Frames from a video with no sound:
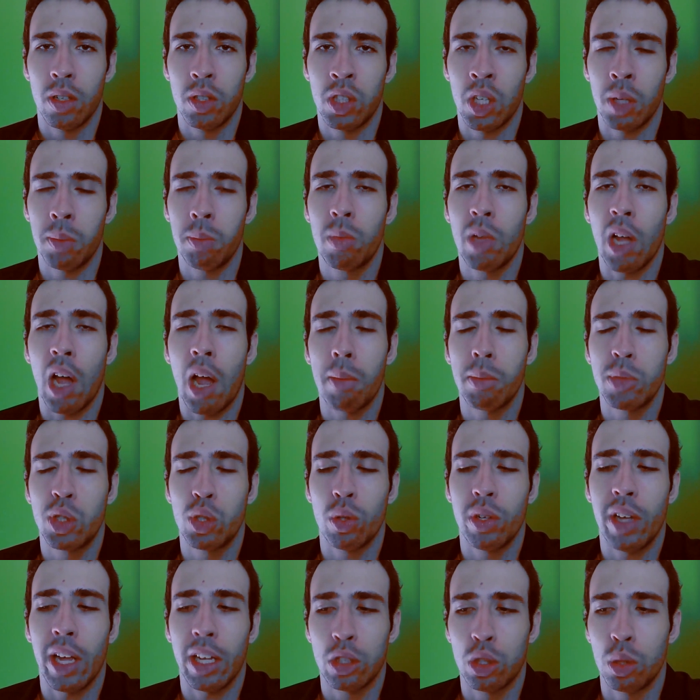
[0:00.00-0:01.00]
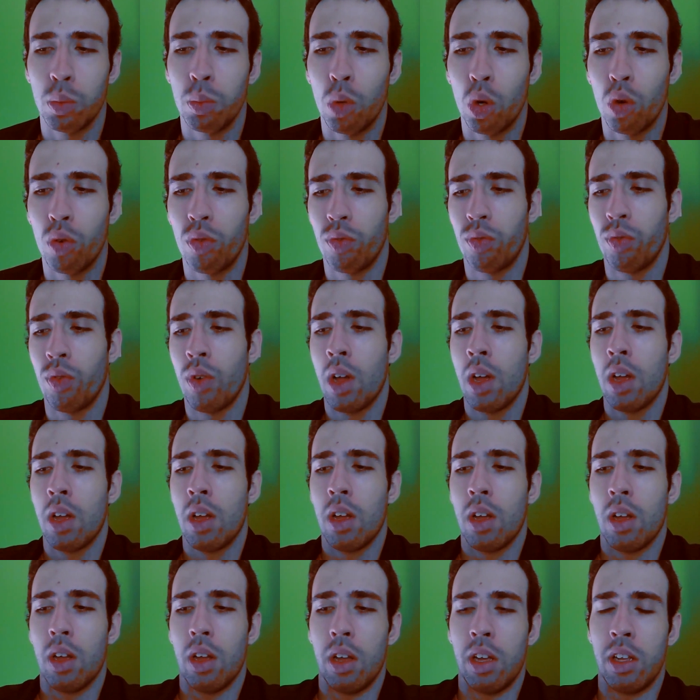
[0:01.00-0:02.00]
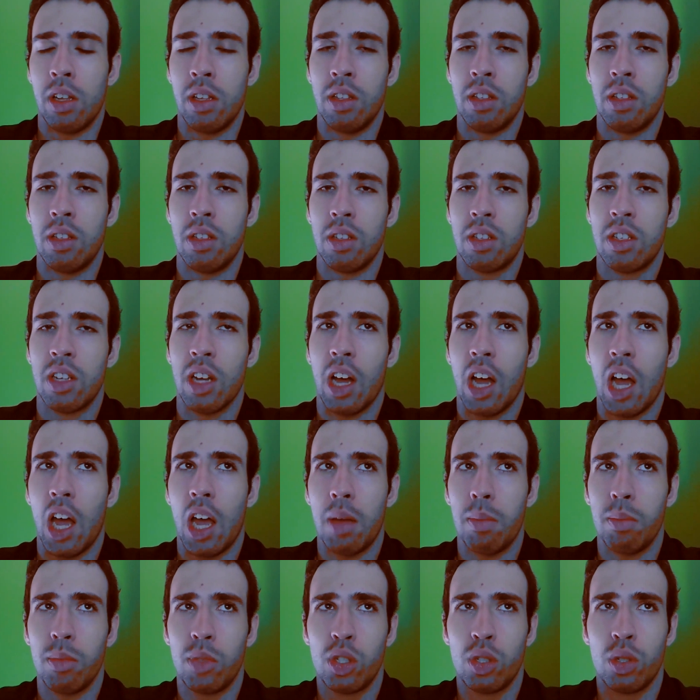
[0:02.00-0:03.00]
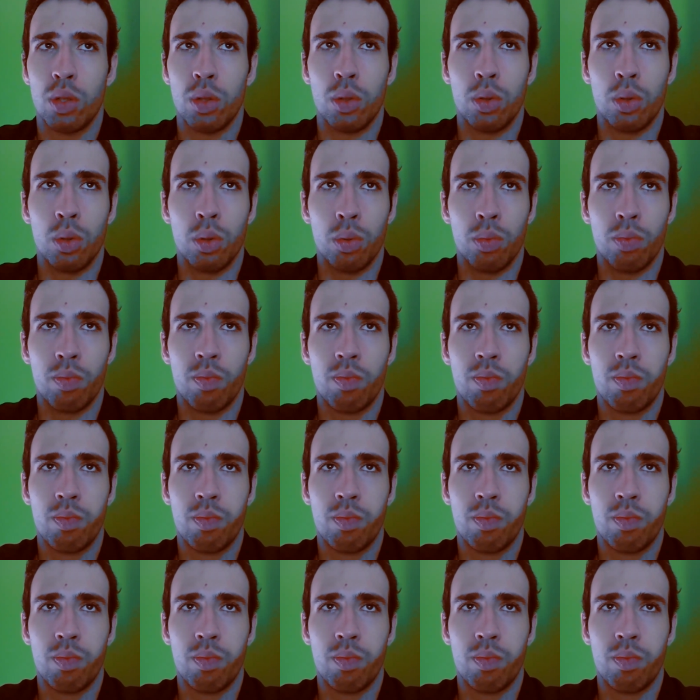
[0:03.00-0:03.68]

Sometimes you get to move in time to